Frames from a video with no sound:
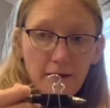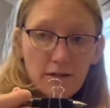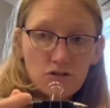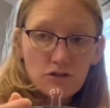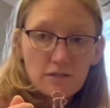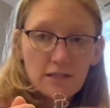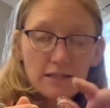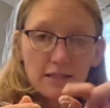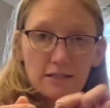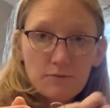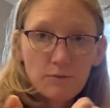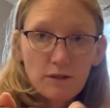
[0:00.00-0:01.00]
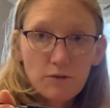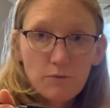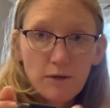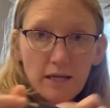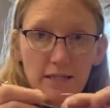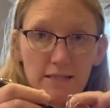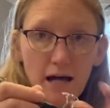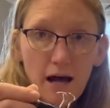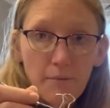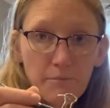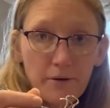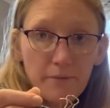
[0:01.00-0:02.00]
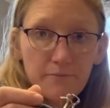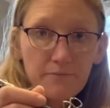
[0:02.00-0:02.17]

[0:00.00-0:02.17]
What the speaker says: just like this with the wings up.